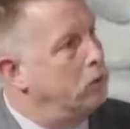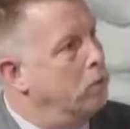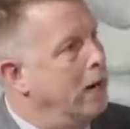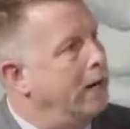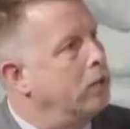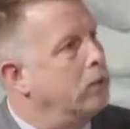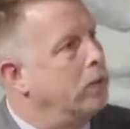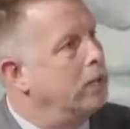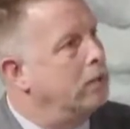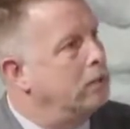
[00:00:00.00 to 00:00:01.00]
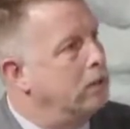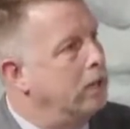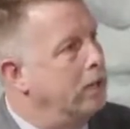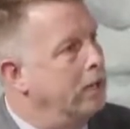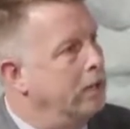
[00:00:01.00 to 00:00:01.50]
my career,
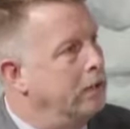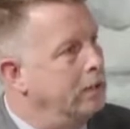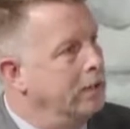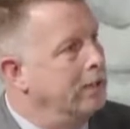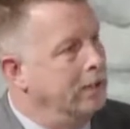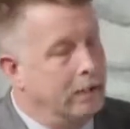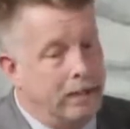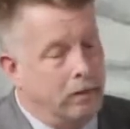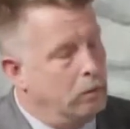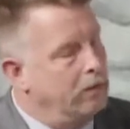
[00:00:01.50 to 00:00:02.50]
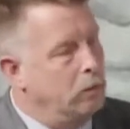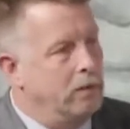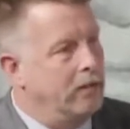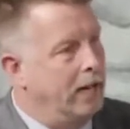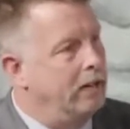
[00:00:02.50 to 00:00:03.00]
and again we've had.